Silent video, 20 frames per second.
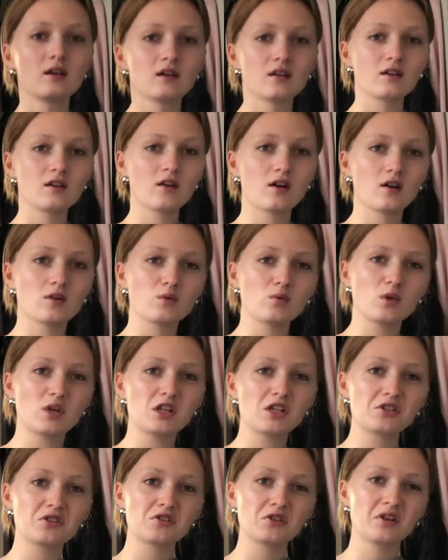Long
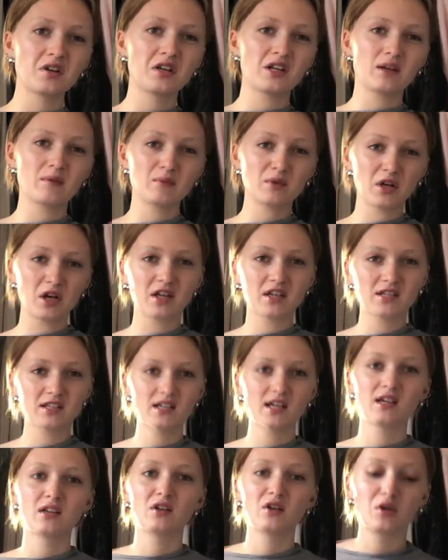woolen skirt, I'm gonna
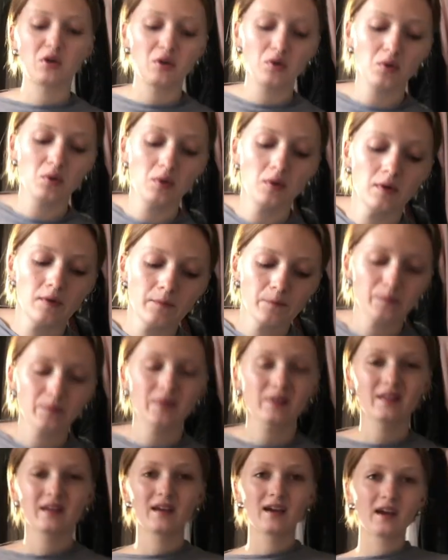say no.
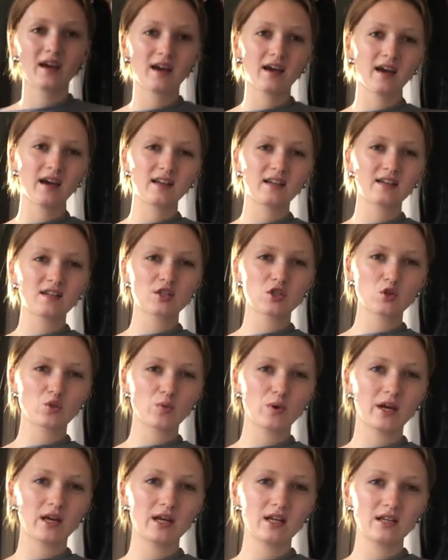And a
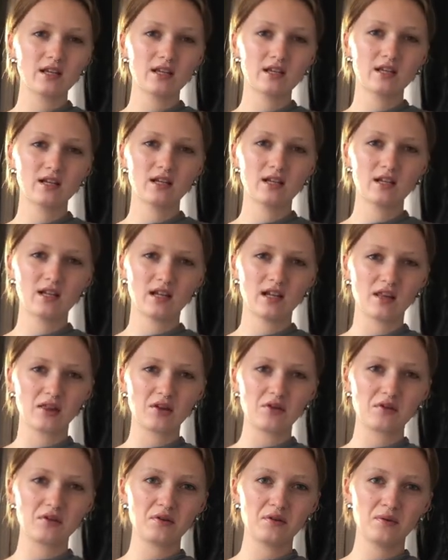suede
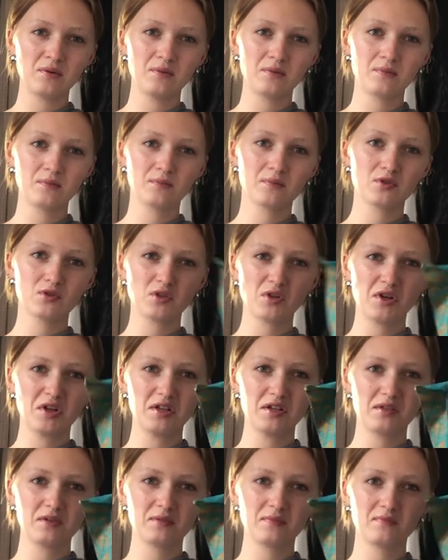leather
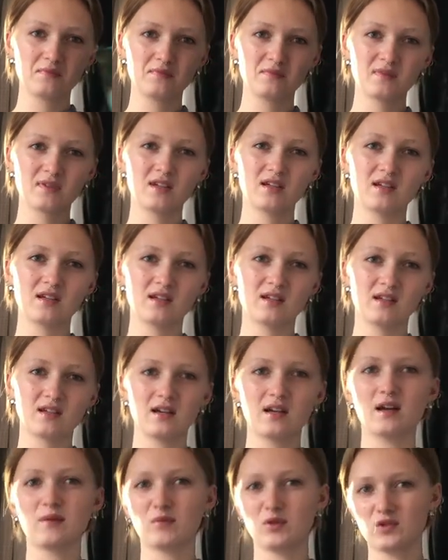skirt,
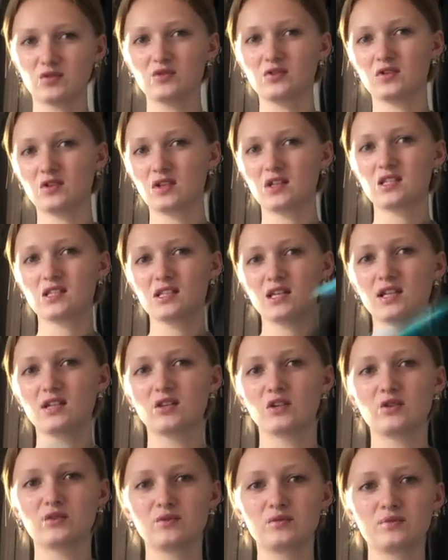I'm also gonna say
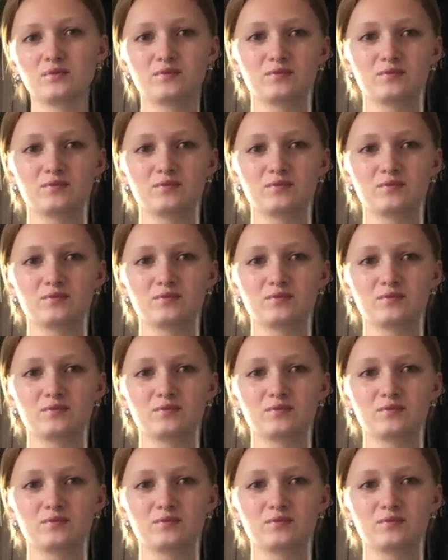no.